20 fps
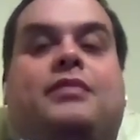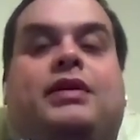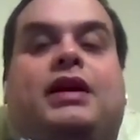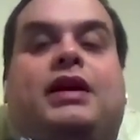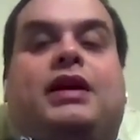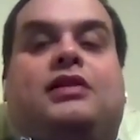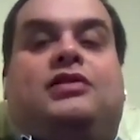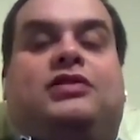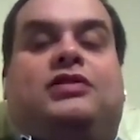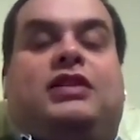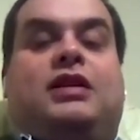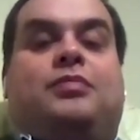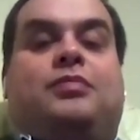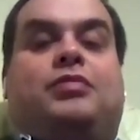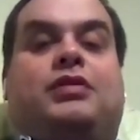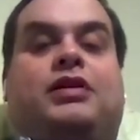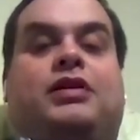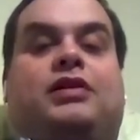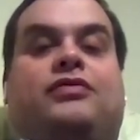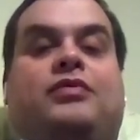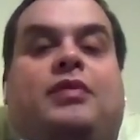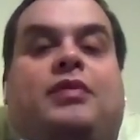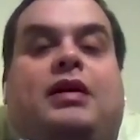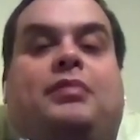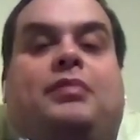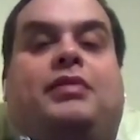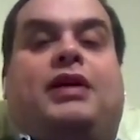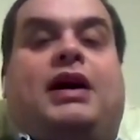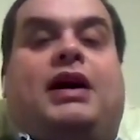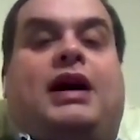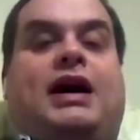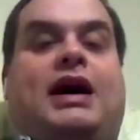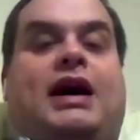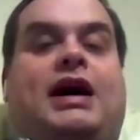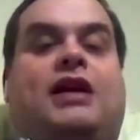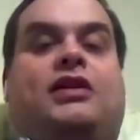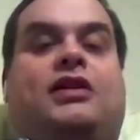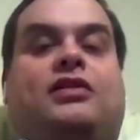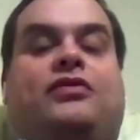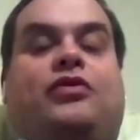Ian Seabrook from Hubnut
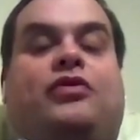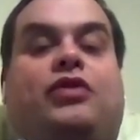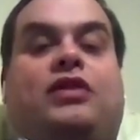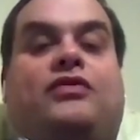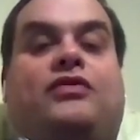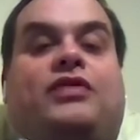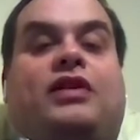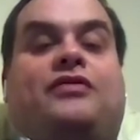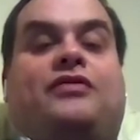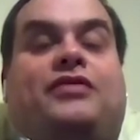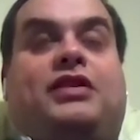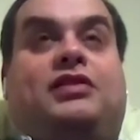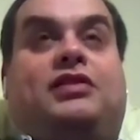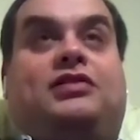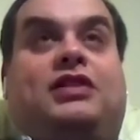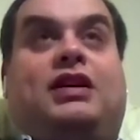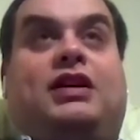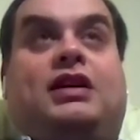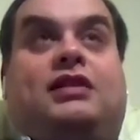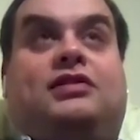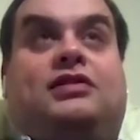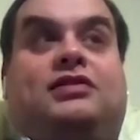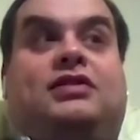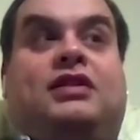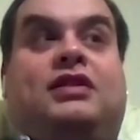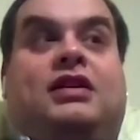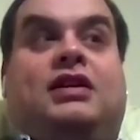had a 45 V6